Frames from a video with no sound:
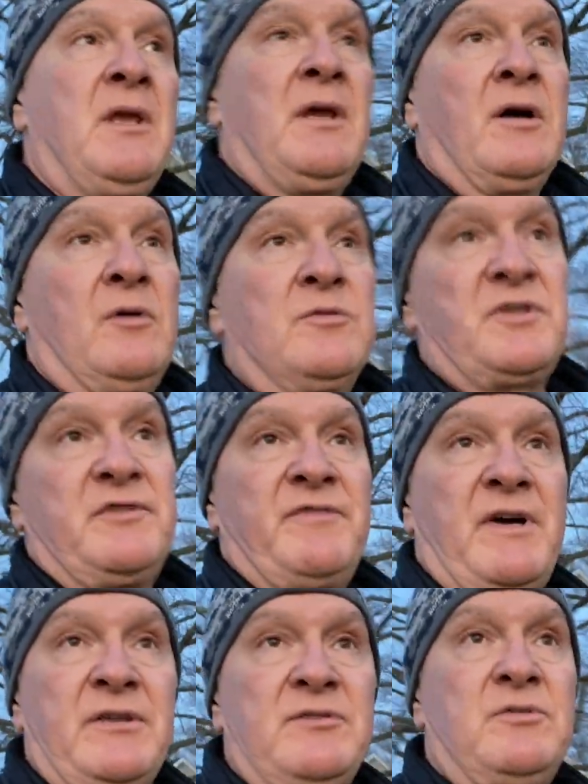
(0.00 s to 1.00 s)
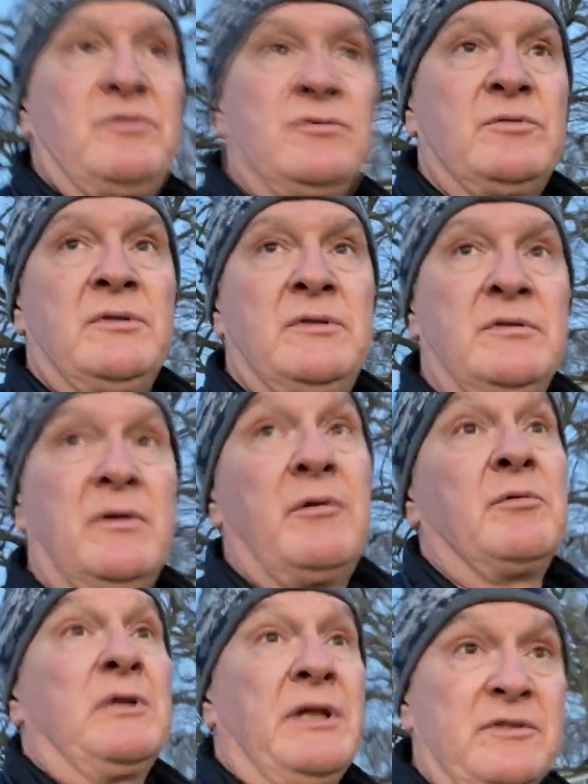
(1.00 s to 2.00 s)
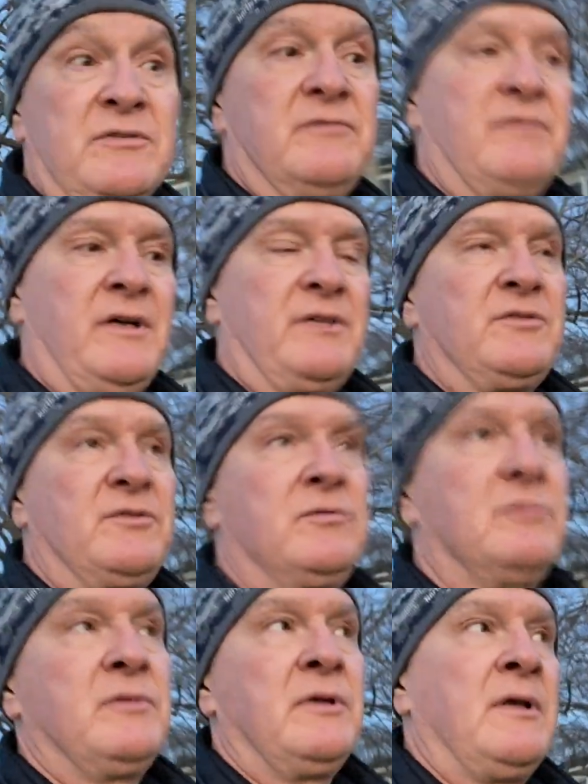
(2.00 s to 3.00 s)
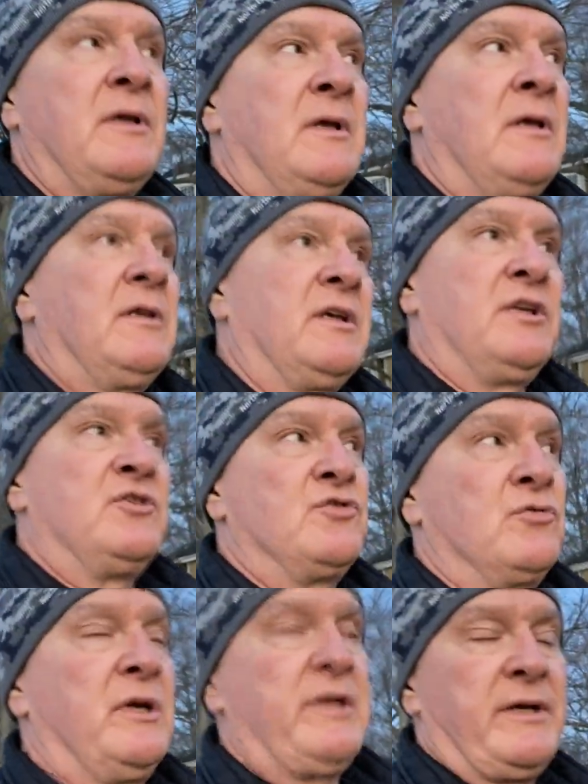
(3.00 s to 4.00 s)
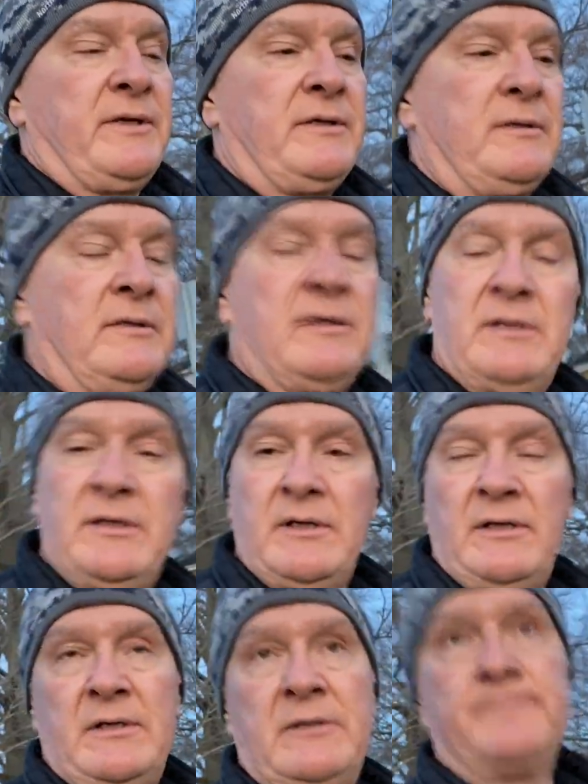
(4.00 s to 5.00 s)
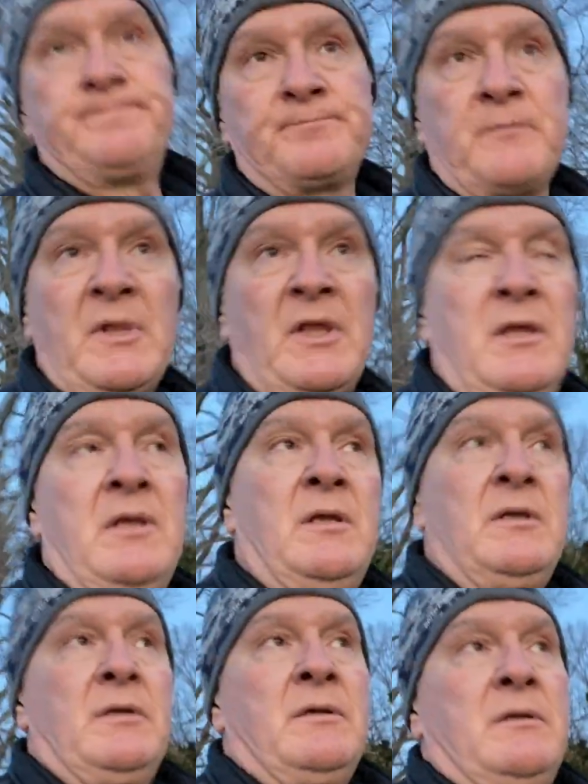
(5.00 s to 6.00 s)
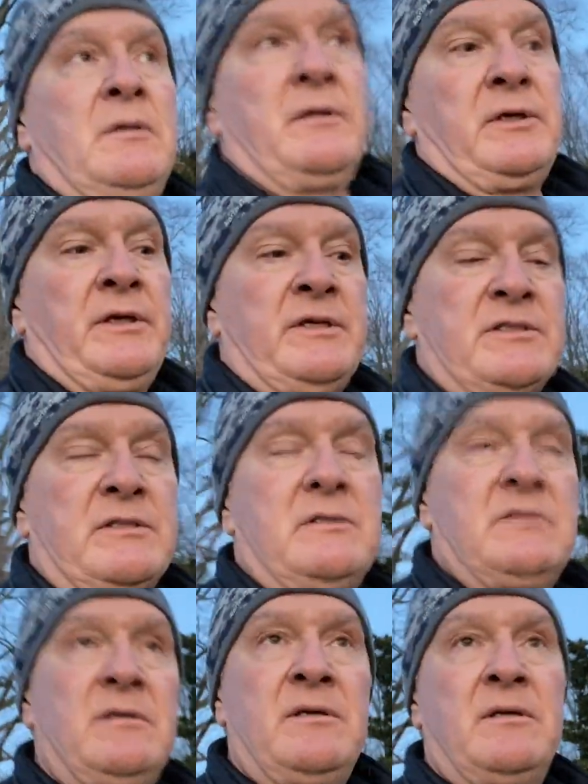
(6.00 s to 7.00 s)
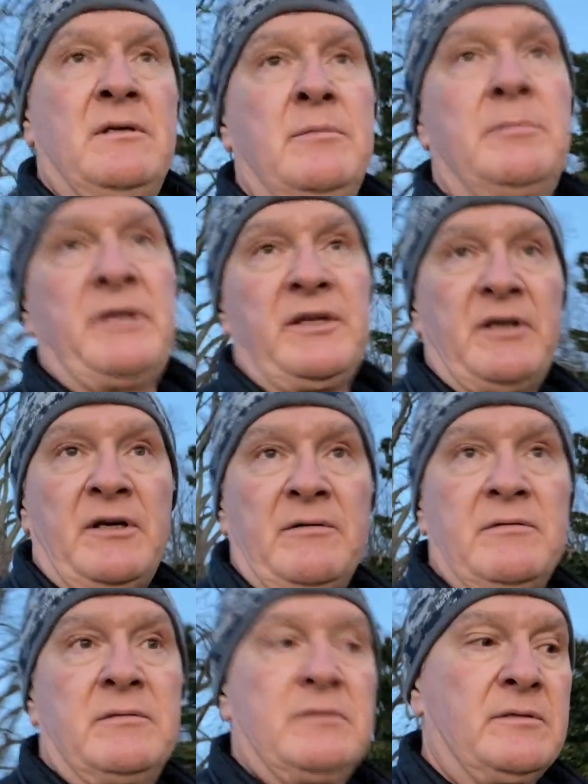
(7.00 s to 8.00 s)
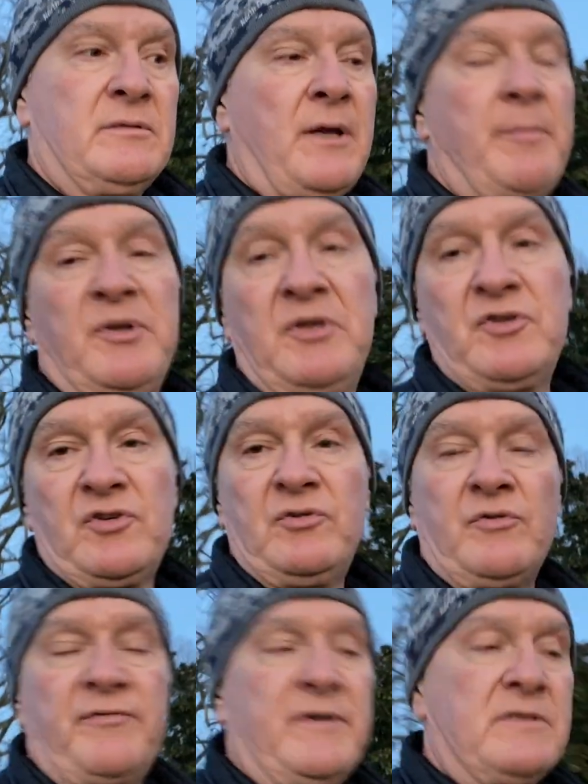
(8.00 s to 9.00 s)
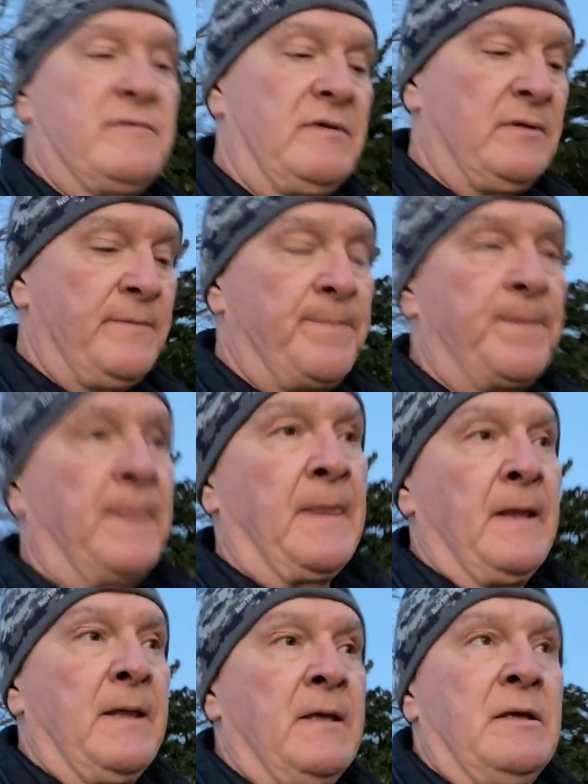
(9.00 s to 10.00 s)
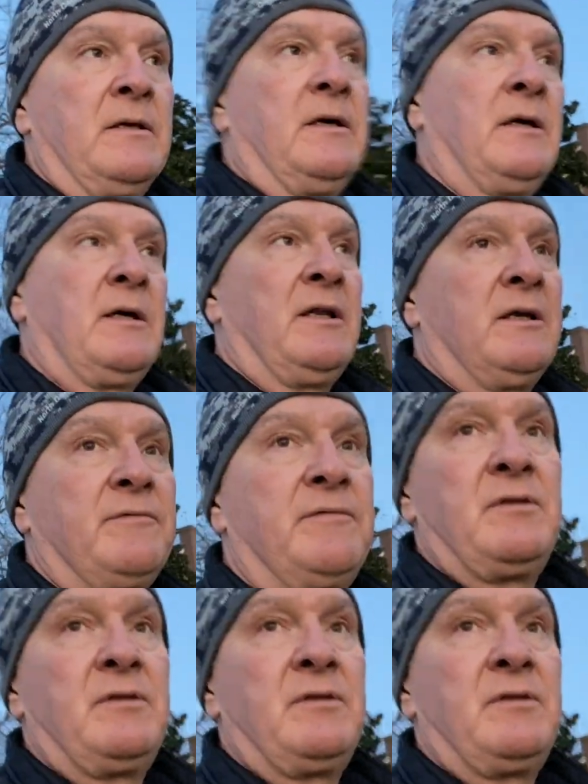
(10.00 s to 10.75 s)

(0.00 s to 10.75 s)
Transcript: I also invite you, I would like to invite you in July, um, Eastern Plein Air Competition or Festival. Uh, a lot of